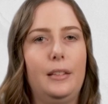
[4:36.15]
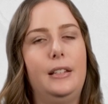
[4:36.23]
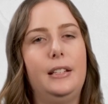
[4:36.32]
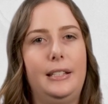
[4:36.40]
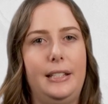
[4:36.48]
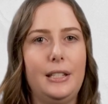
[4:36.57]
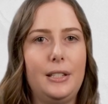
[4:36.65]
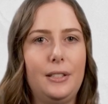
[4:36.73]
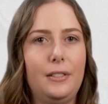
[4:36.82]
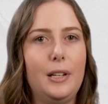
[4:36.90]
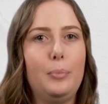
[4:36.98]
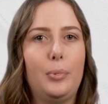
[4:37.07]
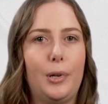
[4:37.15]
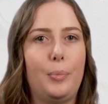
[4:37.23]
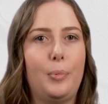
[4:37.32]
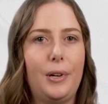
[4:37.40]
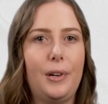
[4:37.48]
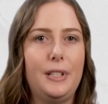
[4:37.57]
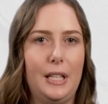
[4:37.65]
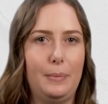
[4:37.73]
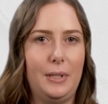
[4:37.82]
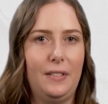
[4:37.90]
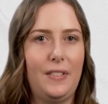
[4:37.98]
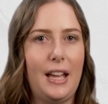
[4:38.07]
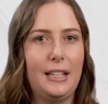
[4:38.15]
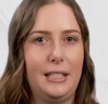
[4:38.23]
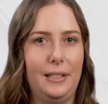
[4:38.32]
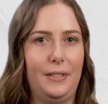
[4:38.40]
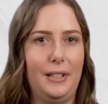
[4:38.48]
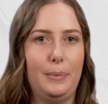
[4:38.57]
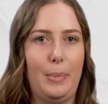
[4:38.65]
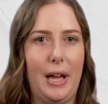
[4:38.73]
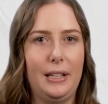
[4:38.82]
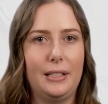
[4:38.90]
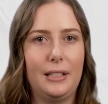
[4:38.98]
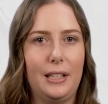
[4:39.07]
The sensory proprioceptive activities pack